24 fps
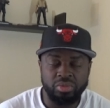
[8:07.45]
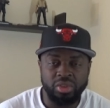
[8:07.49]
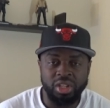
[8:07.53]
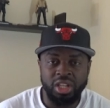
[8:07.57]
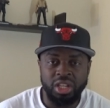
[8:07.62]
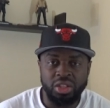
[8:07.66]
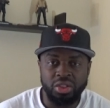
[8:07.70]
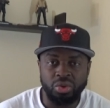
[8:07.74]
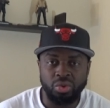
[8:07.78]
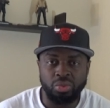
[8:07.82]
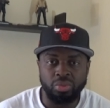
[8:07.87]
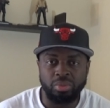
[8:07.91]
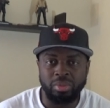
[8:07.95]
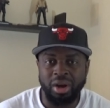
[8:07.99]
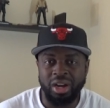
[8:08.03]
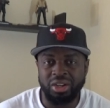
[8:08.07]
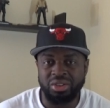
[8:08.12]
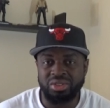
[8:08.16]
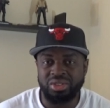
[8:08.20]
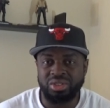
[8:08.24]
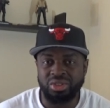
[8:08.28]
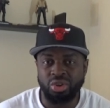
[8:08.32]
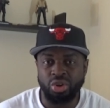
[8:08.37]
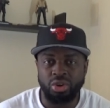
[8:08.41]
either
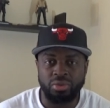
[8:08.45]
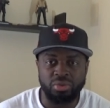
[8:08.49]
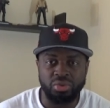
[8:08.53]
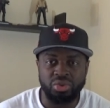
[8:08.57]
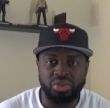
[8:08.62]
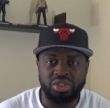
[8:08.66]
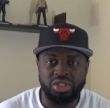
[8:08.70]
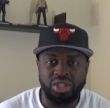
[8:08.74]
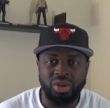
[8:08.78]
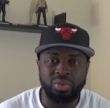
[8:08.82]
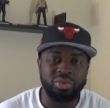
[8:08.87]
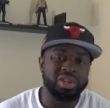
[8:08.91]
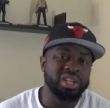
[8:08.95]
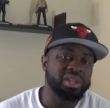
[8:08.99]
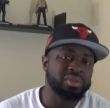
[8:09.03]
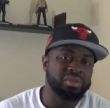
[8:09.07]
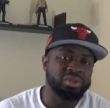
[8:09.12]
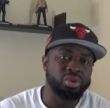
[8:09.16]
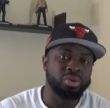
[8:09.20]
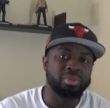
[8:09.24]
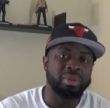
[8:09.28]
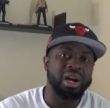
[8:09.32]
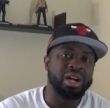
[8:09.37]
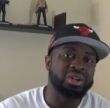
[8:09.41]
Microsoft or Sony, even
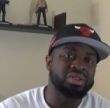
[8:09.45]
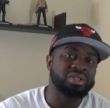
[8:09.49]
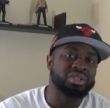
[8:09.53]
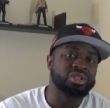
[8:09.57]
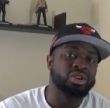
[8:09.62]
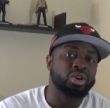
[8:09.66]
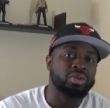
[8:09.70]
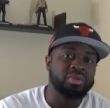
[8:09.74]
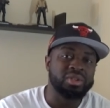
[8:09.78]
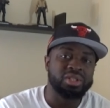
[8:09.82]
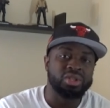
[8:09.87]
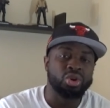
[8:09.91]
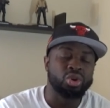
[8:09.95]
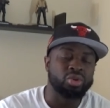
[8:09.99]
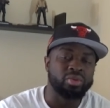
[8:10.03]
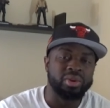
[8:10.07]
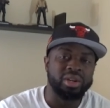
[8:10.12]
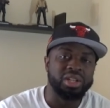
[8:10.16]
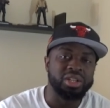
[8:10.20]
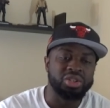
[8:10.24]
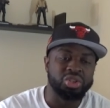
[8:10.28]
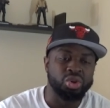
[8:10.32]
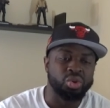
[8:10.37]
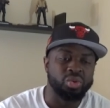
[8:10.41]
though Microsoft is
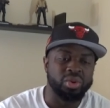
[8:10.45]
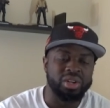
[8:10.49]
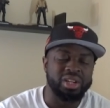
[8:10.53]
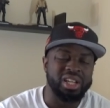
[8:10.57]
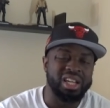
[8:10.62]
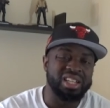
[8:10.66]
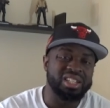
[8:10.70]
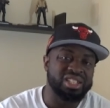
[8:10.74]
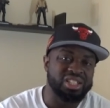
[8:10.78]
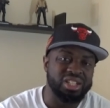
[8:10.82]
already doing that.